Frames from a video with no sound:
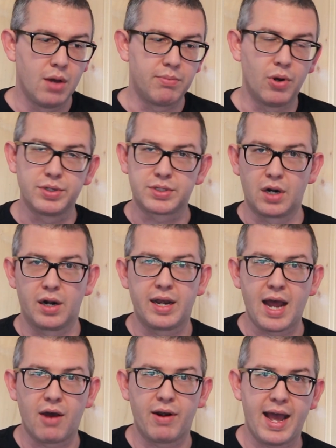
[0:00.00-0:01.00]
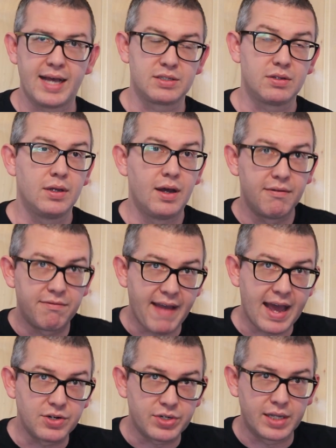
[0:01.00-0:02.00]
both started out as
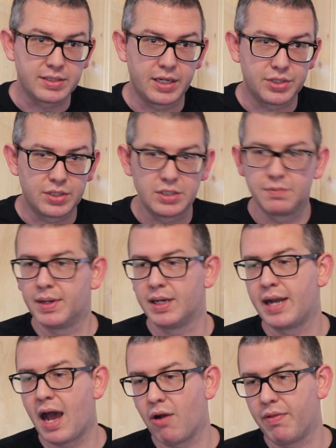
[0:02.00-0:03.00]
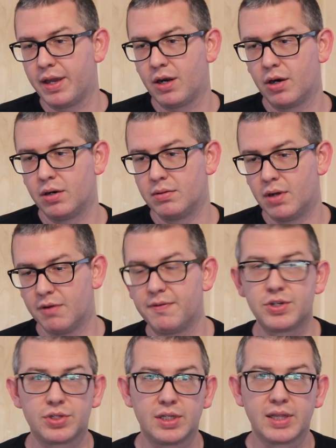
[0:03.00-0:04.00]
fan translations, but now they are
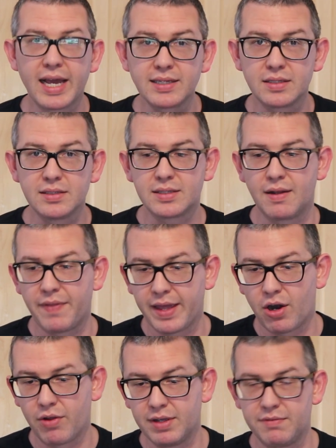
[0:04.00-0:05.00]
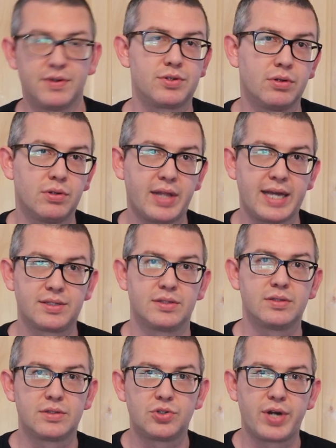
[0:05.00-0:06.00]
officially licensed and they are the official
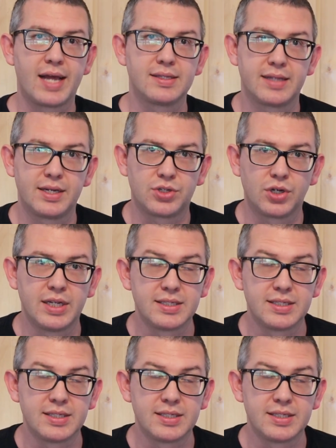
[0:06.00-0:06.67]
licensed translation.